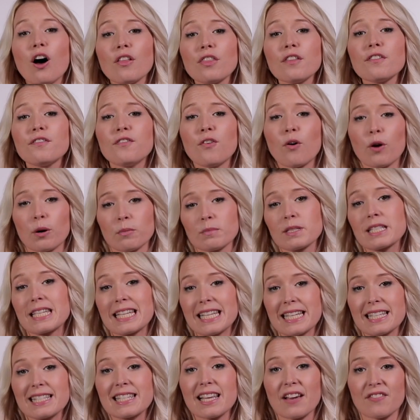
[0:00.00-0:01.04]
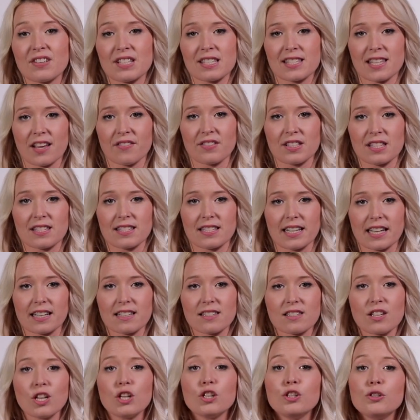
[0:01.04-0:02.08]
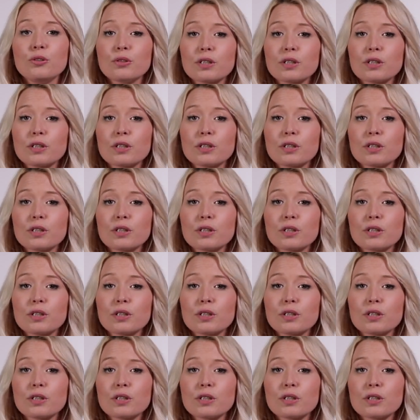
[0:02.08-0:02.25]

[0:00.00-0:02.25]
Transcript: On the Form T776,